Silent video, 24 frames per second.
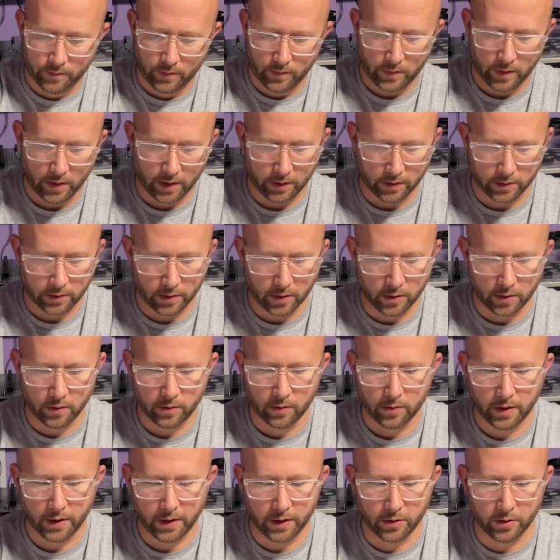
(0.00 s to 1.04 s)
Like so.
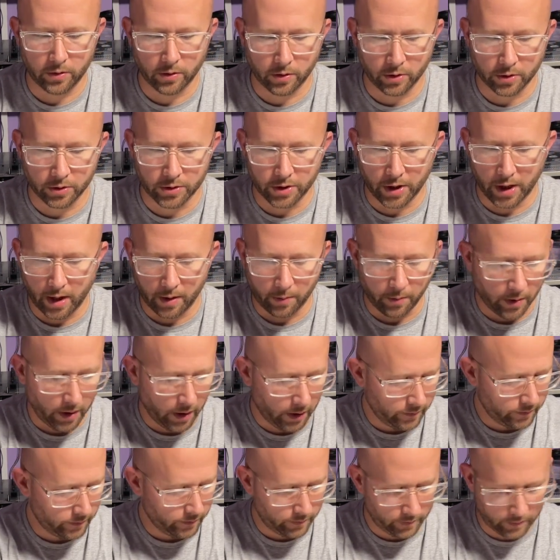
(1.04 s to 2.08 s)
I didn't do a good job, but
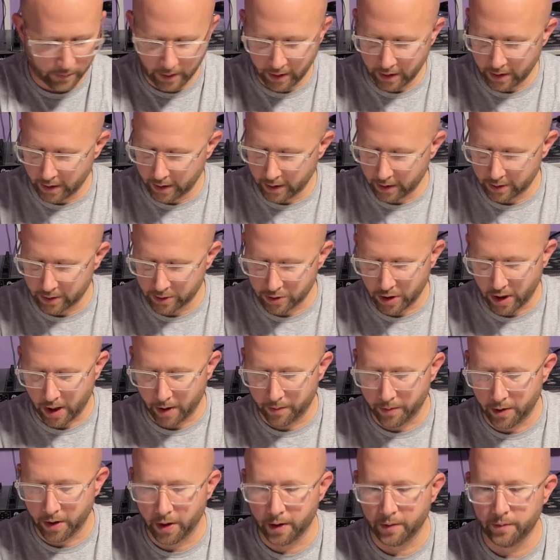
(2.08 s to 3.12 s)
it can get the job
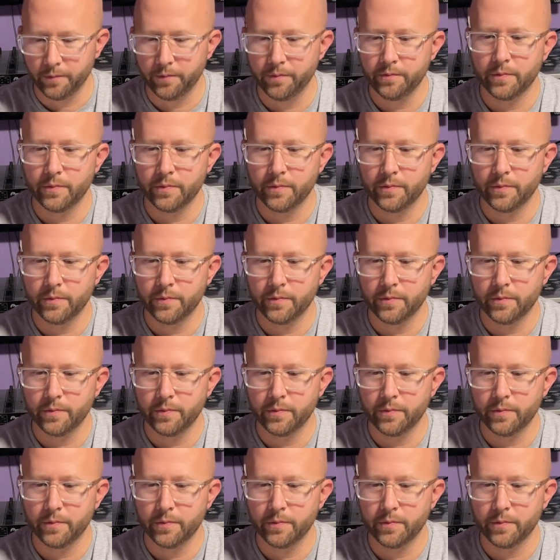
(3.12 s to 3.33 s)
done.